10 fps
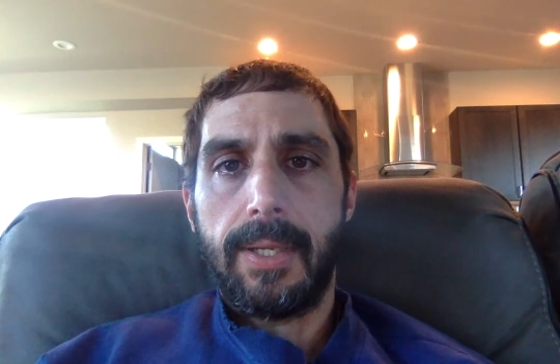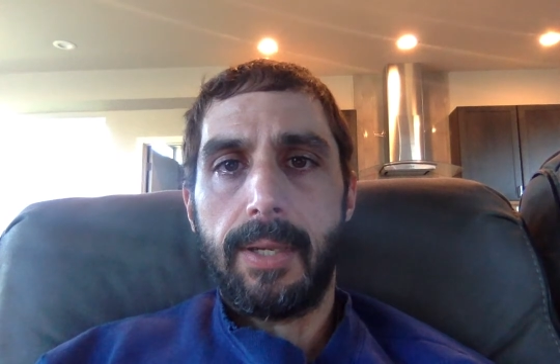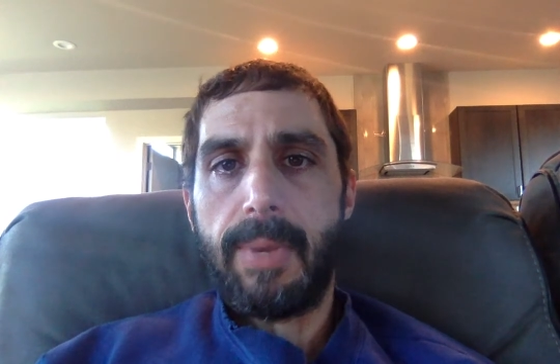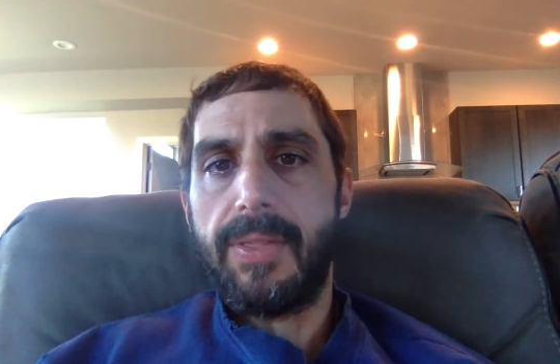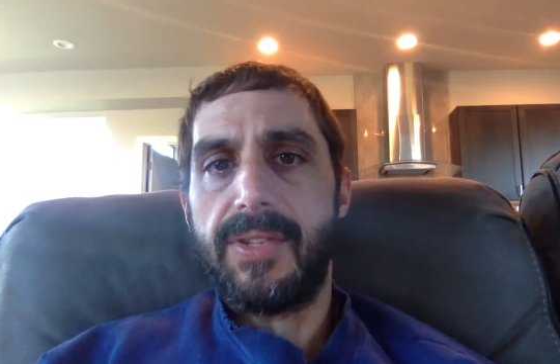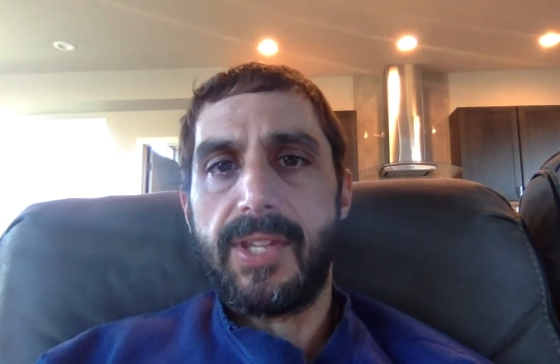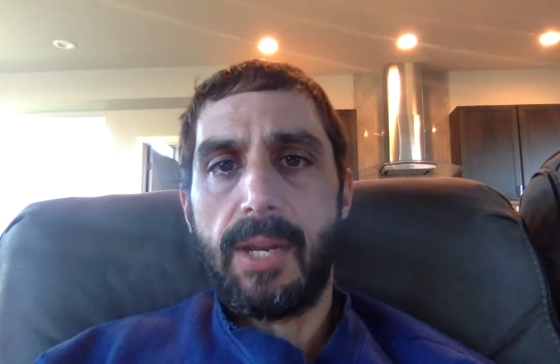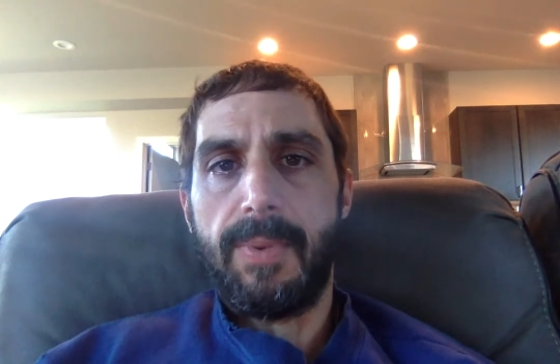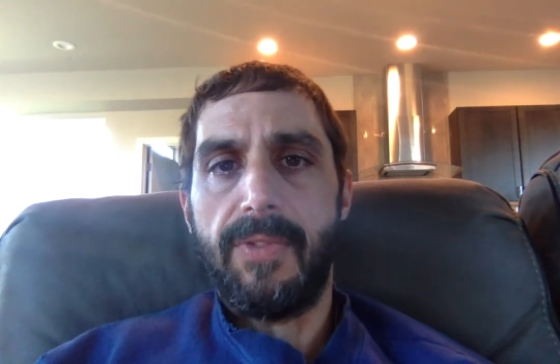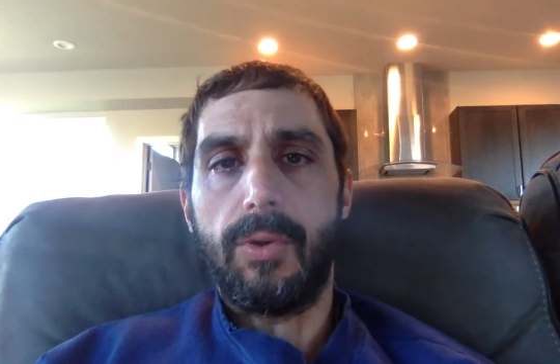about the
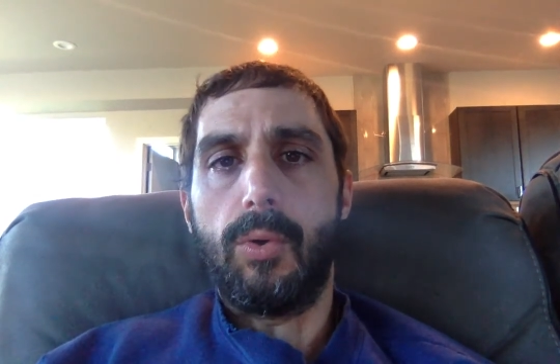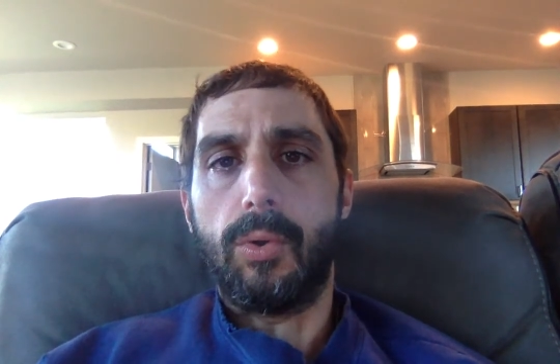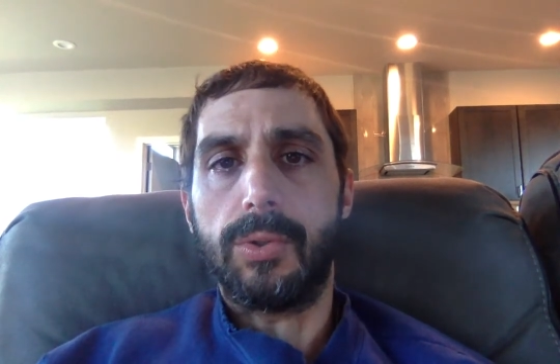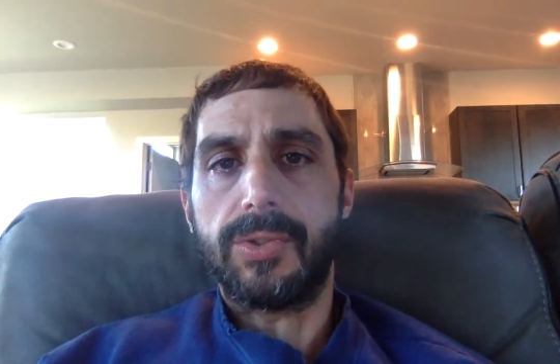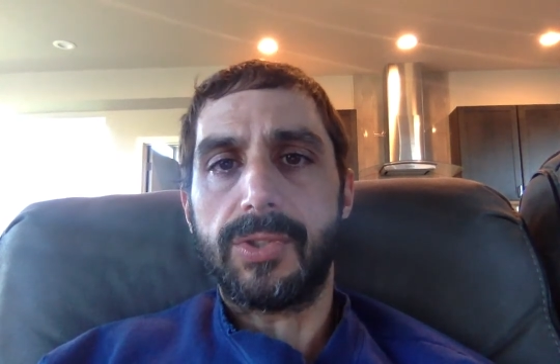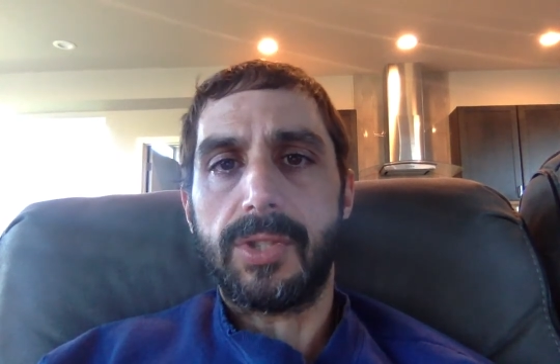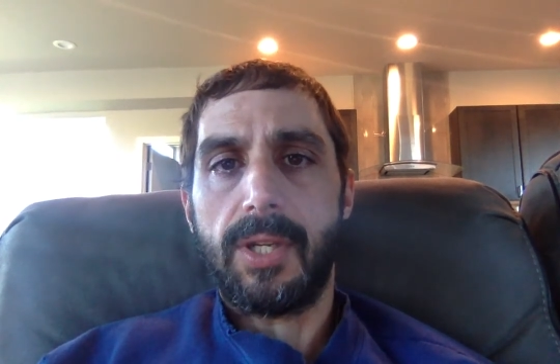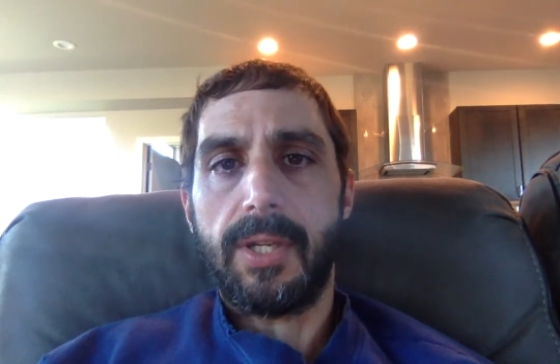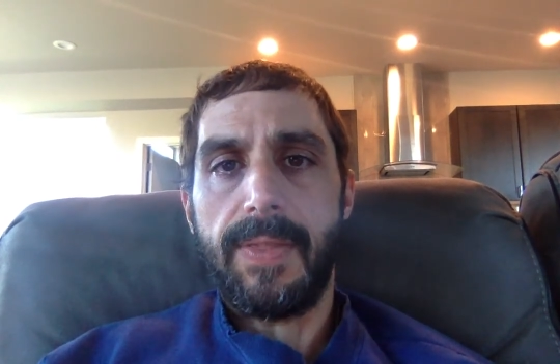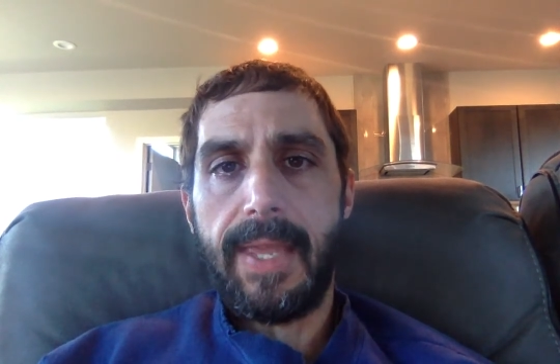setup of the course
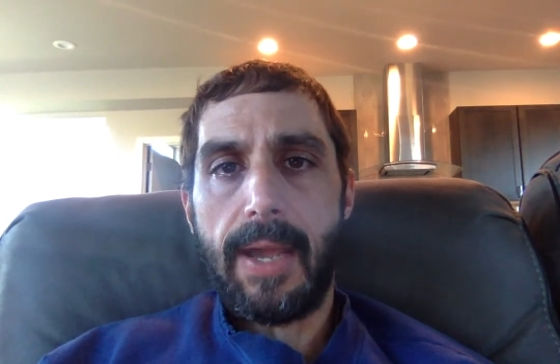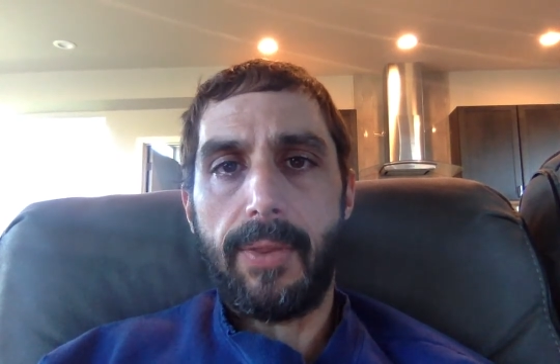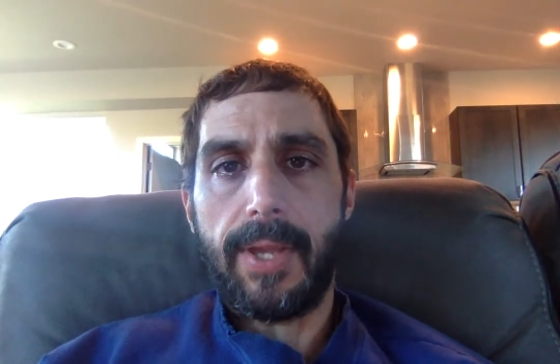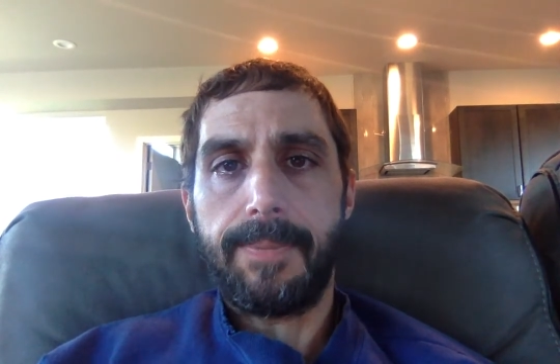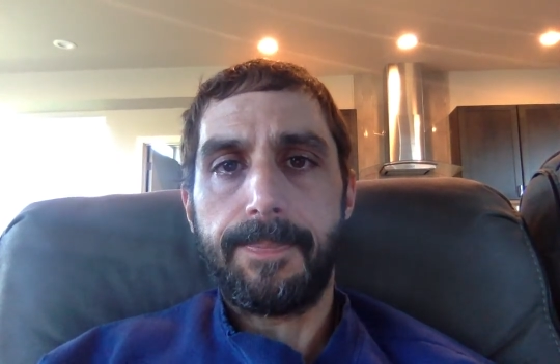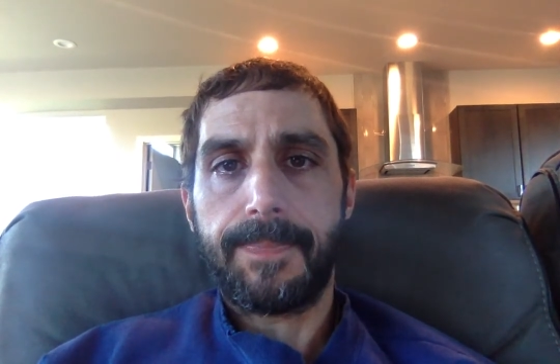and the outline.